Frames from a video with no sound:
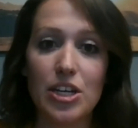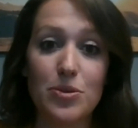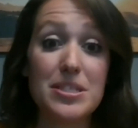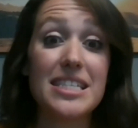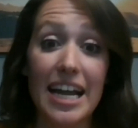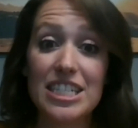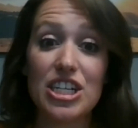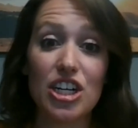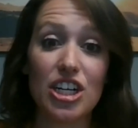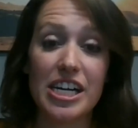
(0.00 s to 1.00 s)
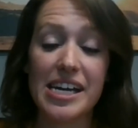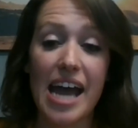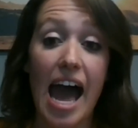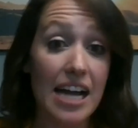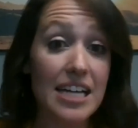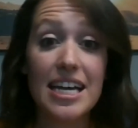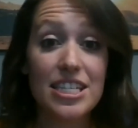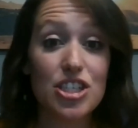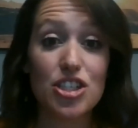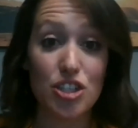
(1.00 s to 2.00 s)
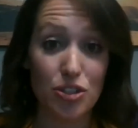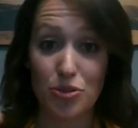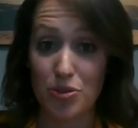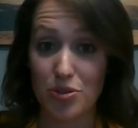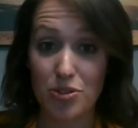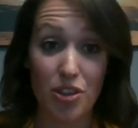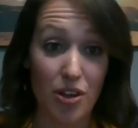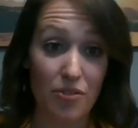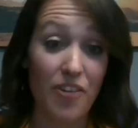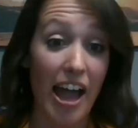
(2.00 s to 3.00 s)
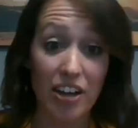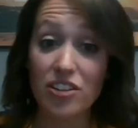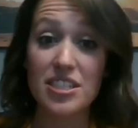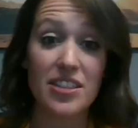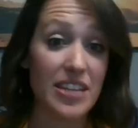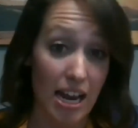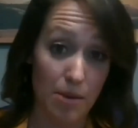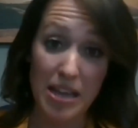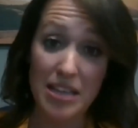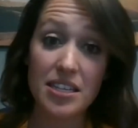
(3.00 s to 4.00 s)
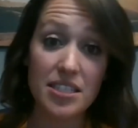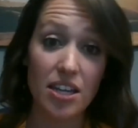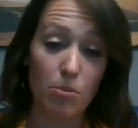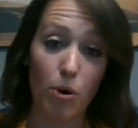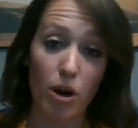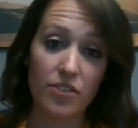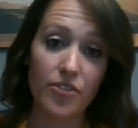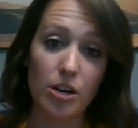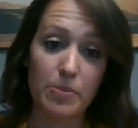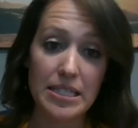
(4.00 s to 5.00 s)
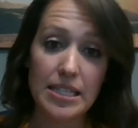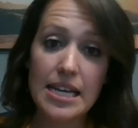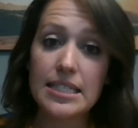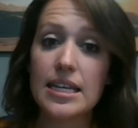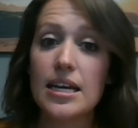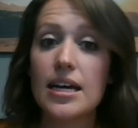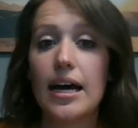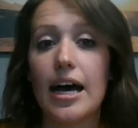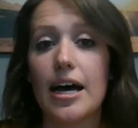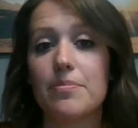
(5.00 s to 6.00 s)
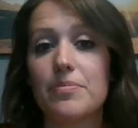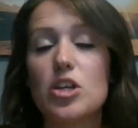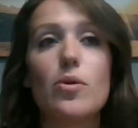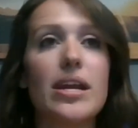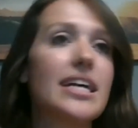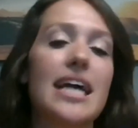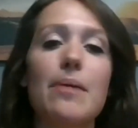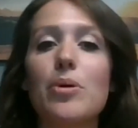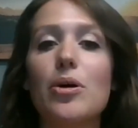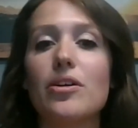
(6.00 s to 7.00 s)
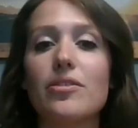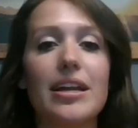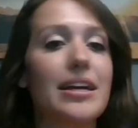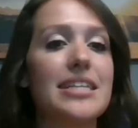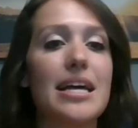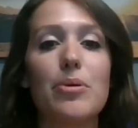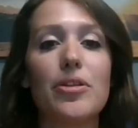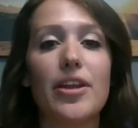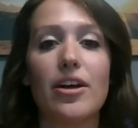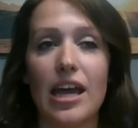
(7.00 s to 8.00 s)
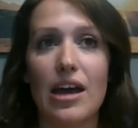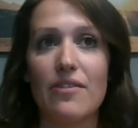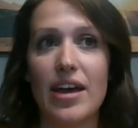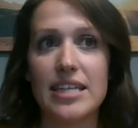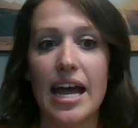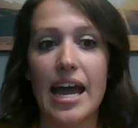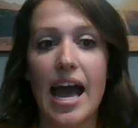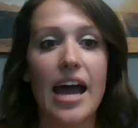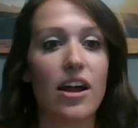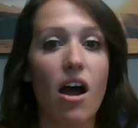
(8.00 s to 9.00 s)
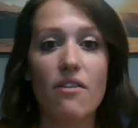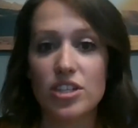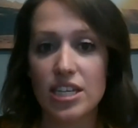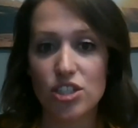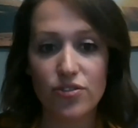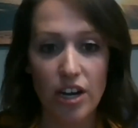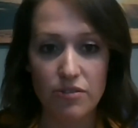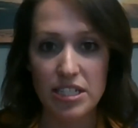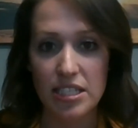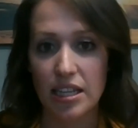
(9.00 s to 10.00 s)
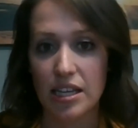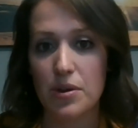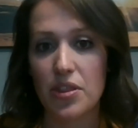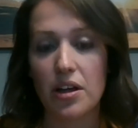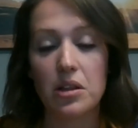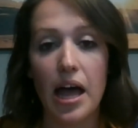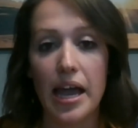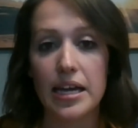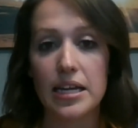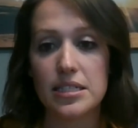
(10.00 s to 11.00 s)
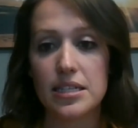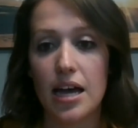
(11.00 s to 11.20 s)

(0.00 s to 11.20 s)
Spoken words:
secondary access to the files and the databases that are important for your business. An example that I'll give is I had a conversation very recently with a client